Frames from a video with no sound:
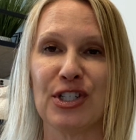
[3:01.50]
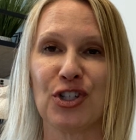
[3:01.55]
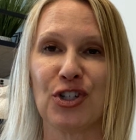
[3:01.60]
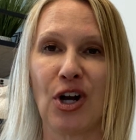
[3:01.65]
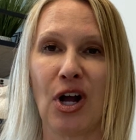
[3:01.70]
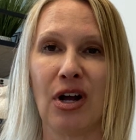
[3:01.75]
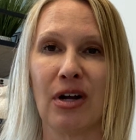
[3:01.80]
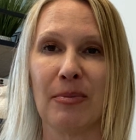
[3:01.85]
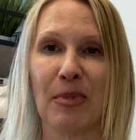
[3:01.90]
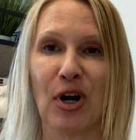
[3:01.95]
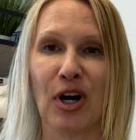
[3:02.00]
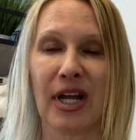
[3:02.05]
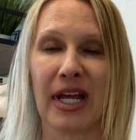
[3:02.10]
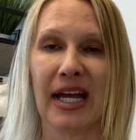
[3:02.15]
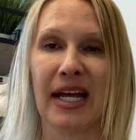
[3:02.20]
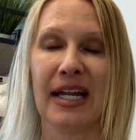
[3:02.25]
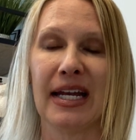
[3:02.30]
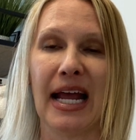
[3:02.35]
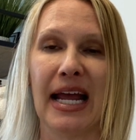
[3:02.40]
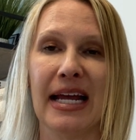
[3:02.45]
strong
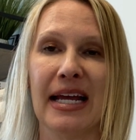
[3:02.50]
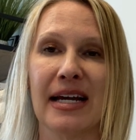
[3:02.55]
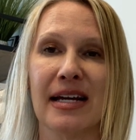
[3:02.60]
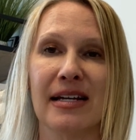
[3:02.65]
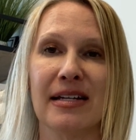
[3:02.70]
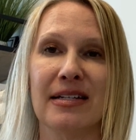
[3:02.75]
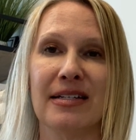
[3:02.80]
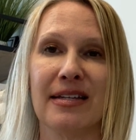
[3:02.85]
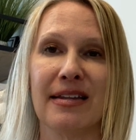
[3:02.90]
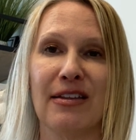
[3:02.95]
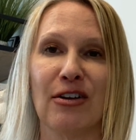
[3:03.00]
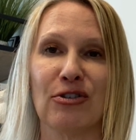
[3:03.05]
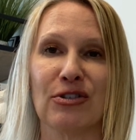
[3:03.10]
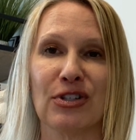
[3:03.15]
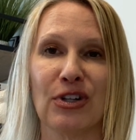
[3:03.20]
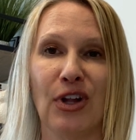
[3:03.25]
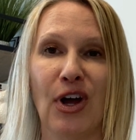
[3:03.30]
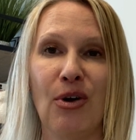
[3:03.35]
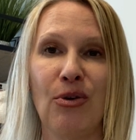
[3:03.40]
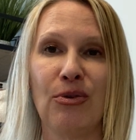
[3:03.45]
market and
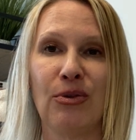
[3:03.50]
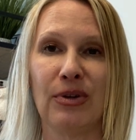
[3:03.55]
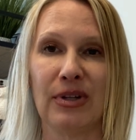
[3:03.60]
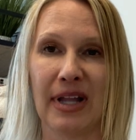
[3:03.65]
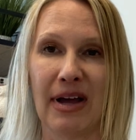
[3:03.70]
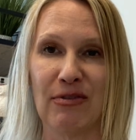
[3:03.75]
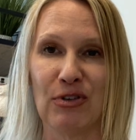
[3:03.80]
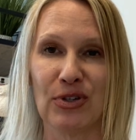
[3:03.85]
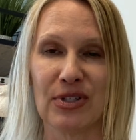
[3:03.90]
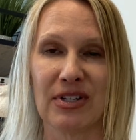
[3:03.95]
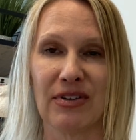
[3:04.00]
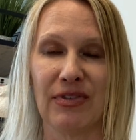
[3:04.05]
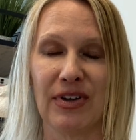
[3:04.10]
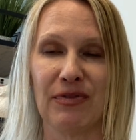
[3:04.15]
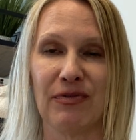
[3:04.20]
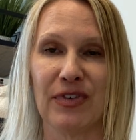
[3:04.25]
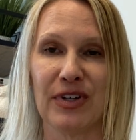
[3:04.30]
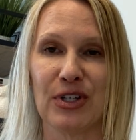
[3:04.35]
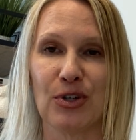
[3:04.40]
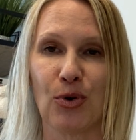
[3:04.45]
there's low levels of
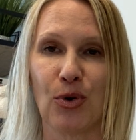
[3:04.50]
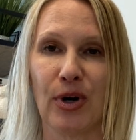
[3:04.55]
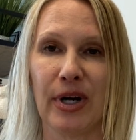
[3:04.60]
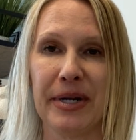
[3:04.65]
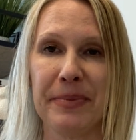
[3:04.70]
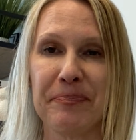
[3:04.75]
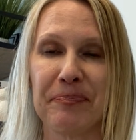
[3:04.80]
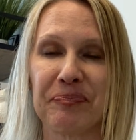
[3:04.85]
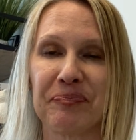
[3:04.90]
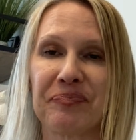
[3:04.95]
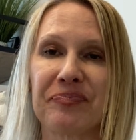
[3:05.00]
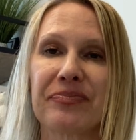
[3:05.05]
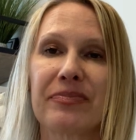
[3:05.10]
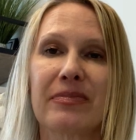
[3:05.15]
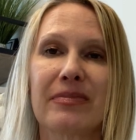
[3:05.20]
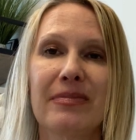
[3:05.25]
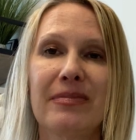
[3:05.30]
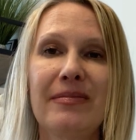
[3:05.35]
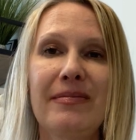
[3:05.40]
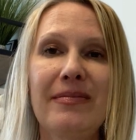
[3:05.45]
inventory,
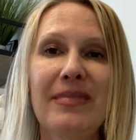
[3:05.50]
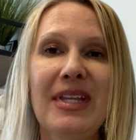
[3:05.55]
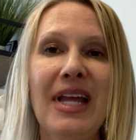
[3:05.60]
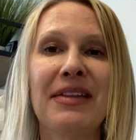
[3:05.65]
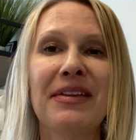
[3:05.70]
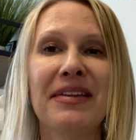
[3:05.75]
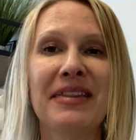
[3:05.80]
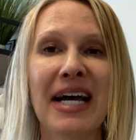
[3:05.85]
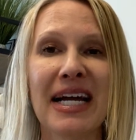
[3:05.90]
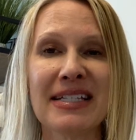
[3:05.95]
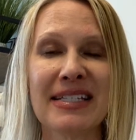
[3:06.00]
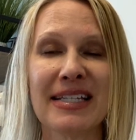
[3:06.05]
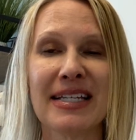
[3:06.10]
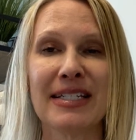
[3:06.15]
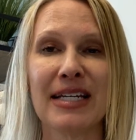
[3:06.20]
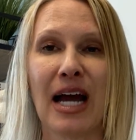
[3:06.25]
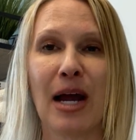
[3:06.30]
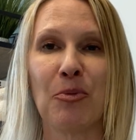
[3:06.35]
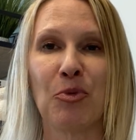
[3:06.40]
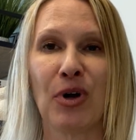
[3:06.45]
then that's the
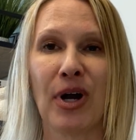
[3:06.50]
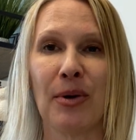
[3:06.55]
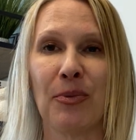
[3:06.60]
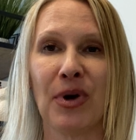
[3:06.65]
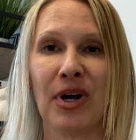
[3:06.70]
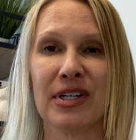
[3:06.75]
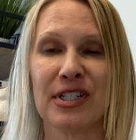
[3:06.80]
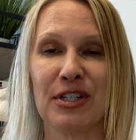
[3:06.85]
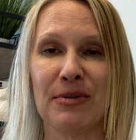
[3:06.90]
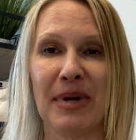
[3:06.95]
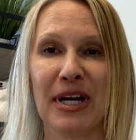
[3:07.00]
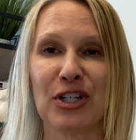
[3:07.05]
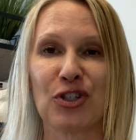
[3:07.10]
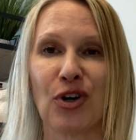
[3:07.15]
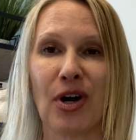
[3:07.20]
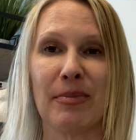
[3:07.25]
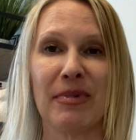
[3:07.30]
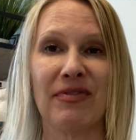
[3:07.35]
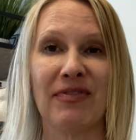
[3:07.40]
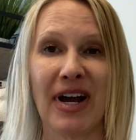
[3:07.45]
time where I want to make
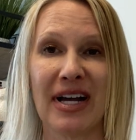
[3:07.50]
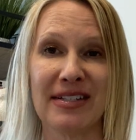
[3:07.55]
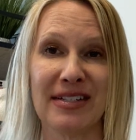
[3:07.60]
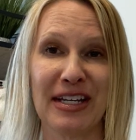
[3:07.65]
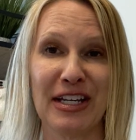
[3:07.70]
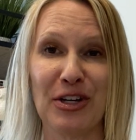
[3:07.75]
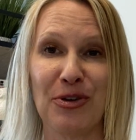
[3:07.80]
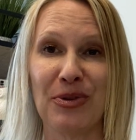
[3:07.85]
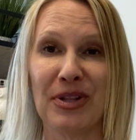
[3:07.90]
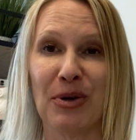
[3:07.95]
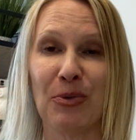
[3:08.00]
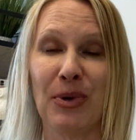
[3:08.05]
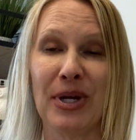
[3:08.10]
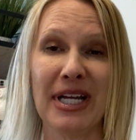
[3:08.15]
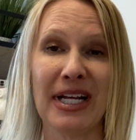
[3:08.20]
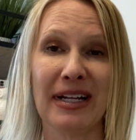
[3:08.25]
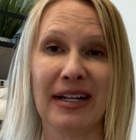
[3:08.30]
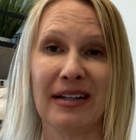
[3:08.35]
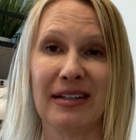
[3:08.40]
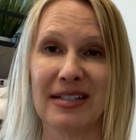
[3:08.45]
sure I'm advising you that we
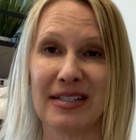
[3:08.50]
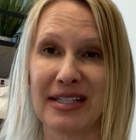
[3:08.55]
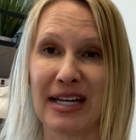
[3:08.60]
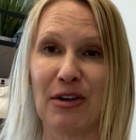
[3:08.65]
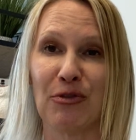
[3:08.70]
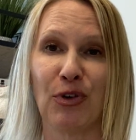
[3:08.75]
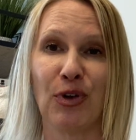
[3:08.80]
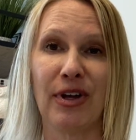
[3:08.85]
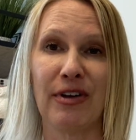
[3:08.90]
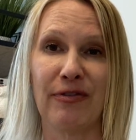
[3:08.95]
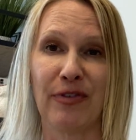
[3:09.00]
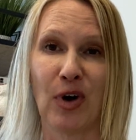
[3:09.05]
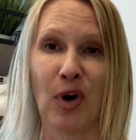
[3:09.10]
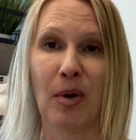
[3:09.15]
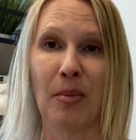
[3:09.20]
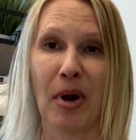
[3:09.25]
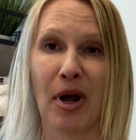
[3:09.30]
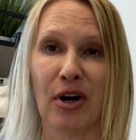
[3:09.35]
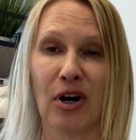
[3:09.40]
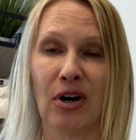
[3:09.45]
can stay really
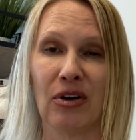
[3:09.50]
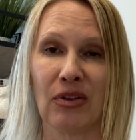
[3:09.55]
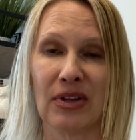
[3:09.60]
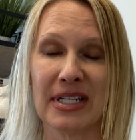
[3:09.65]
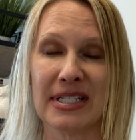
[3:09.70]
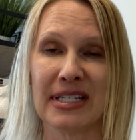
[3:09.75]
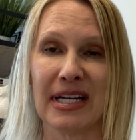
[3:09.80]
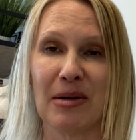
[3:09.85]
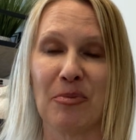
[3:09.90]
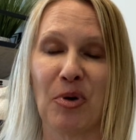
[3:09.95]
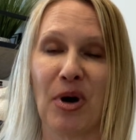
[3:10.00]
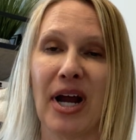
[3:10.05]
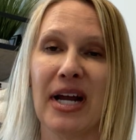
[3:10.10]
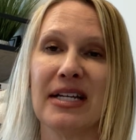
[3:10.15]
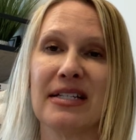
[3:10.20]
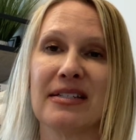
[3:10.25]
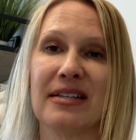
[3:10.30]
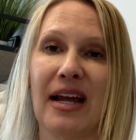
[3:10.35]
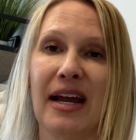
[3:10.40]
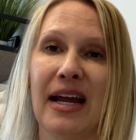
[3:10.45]
firm on our listing
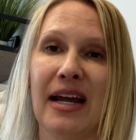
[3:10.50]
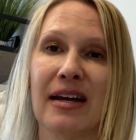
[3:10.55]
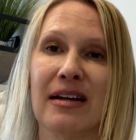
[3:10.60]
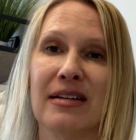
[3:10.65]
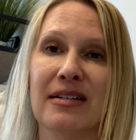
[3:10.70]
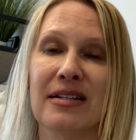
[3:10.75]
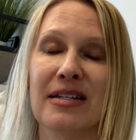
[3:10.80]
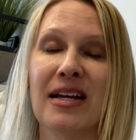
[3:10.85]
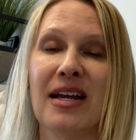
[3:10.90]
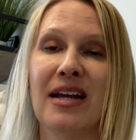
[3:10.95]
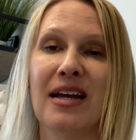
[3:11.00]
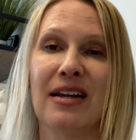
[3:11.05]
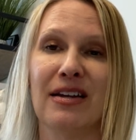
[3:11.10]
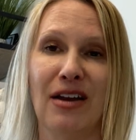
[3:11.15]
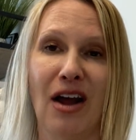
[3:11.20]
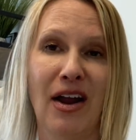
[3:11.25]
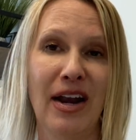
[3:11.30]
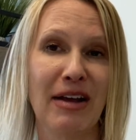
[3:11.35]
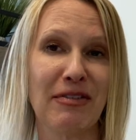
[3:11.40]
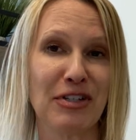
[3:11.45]
price and
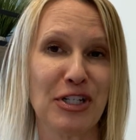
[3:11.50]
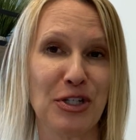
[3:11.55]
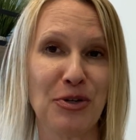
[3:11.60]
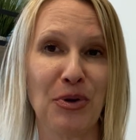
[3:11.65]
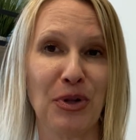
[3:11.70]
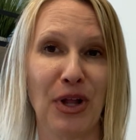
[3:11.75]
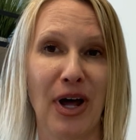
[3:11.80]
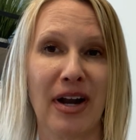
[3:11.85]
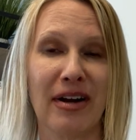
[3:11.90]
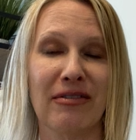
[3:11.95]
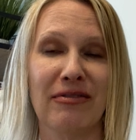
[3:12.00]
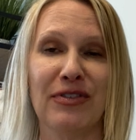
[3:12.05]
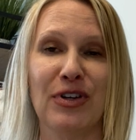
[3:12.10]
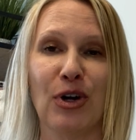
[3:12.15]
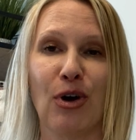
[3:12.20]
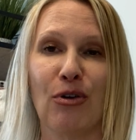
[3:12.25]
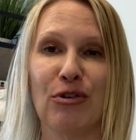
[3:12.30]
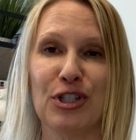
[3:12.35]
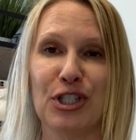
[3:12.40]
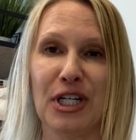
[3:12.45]
not have to do a lot of
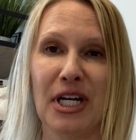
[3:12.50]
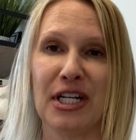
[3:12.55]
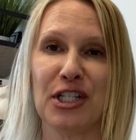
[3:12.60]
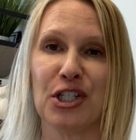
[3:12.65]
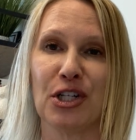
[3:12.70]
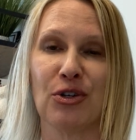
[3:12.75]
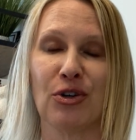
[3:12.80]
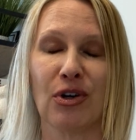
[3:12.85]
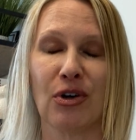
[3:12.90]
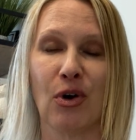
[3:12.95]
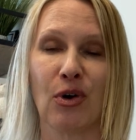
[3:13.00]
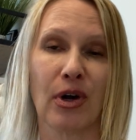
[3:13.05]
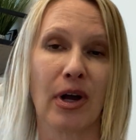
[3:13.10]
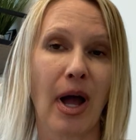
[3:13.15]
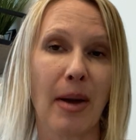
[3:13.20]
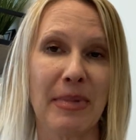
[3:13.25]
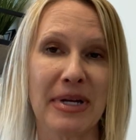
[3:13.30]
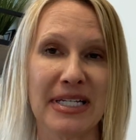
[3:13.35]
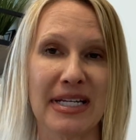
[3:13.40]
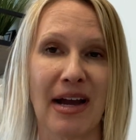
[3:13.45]
negotiation or
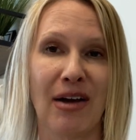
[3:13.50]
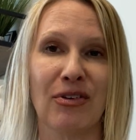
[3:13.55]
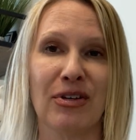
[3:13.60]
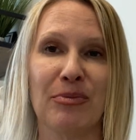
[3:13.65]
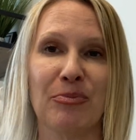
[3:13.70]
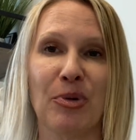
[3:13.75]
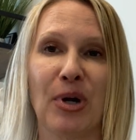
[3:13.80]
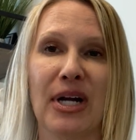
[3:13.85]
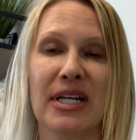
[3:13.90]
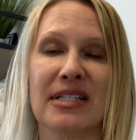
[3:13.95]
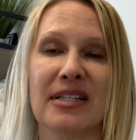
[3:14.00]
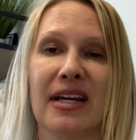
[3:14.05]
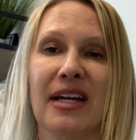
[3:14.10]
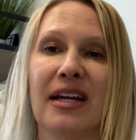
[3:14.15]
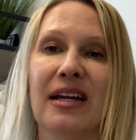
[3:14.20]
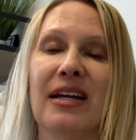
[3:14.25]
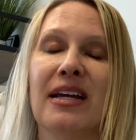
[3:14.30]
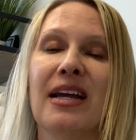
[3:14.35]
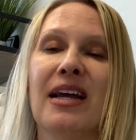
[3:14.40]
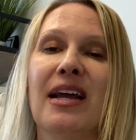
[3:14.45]
coming down in
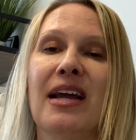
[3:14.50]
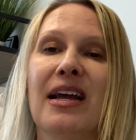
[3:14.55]
pricing.